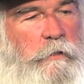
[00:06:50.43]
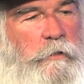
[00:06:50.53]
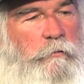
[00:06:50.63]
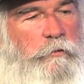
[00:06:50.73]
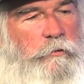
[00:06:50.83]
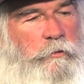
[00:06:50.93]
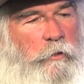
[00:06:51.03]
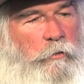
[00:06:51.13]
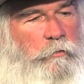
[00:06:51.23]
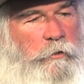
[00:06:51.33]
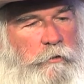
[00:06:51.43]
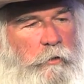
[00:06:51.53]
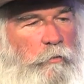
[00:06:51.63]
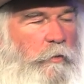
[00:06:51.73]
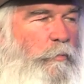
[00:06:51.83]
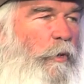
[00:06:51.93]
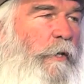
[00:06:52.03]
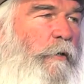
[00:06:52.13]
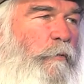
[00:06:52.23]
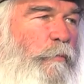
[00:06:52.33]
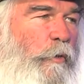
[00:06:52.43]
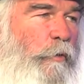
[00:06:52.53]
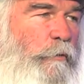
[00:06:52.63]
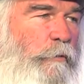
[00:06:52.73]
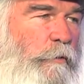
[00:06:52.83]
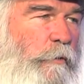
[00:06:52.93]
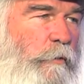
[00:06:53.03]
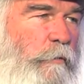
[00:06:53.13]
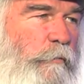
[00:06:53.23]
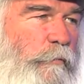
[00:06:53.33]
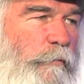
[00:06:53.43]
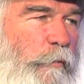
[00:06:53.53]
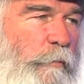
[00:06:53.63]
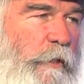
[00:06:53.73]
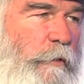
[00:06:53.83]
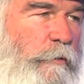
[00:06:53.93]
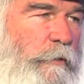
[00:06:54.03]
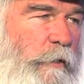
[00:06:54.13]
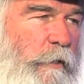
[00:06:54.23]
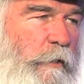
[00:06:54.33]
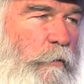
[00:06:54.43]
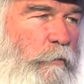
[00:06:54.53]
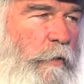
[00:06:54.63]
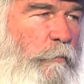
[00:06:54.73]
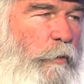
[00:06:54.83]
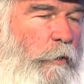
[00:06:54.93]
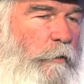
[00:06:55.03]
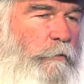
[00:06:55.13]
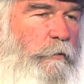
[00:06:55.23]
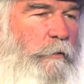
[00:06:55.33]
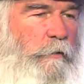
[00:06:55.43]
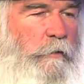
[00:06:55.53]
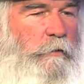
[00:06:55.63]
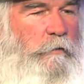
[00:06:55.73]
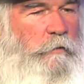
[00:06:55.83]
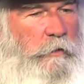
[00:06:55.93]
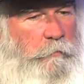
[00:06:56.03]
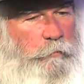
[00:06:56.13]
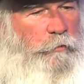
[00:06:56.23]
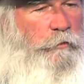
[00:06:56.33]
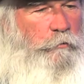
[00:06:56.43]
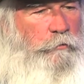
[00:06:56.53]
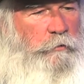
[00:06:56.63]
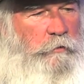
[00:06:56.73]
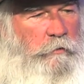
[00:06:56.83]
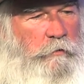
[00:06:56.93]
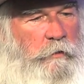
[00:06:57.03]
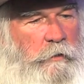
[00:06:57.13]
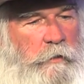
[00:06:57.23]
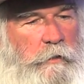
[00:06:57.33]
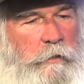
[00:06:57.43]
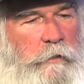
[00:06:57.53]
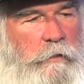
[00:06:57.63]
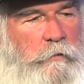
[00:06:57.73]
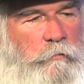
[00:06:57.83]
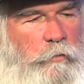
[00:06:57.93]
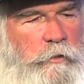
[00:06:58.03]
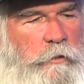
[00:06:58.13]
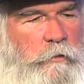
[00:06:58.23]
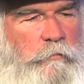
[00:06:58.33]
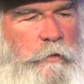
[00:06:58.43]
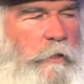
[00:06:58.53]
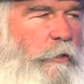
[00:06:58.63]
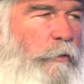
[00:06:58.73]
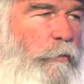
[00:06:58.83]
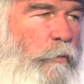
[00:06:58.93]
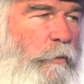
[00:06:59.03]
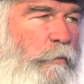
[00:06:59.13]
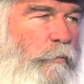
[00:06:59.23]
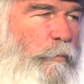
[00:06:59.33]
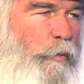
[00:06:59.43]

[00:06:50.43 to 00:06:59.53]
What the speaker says: it was a song that Tony Brown brought for me to sing on that project, and he produced it, and we did a video on it.